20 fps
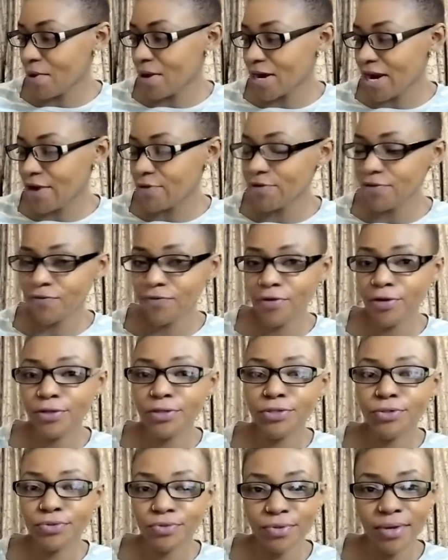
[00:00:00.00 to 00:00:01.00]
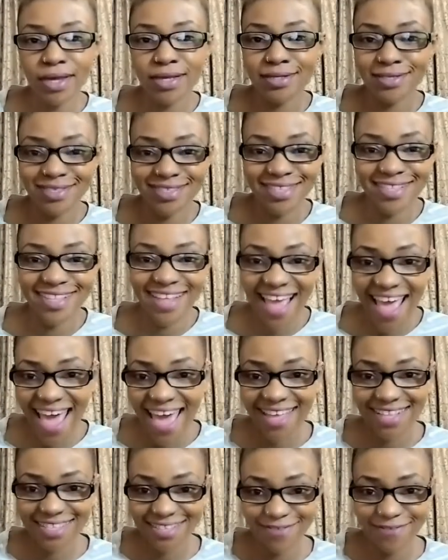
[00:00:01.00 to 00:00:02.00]
I refer to as the
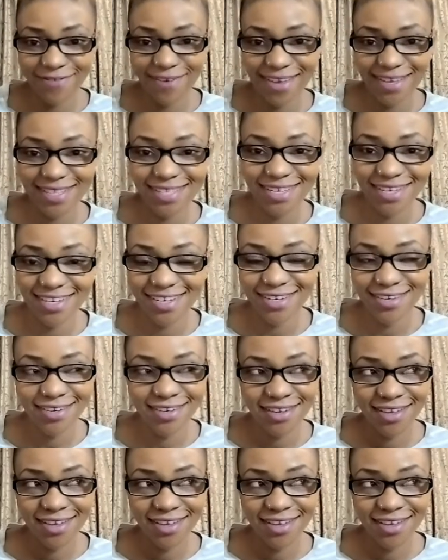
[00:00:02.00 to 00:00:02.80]
activated